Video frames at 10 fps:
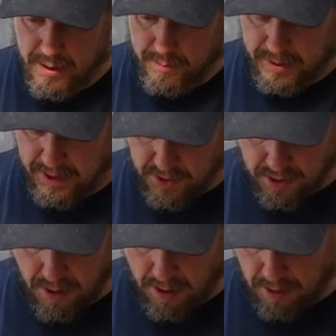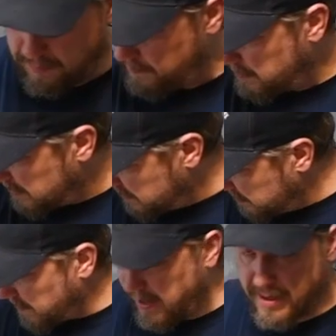But each card is
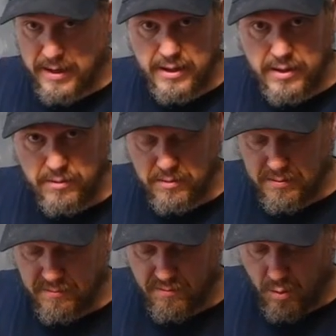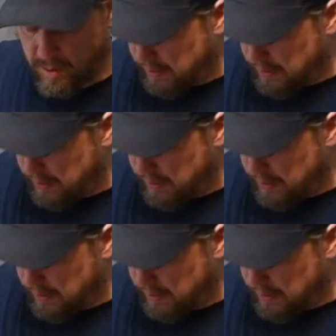divided into 4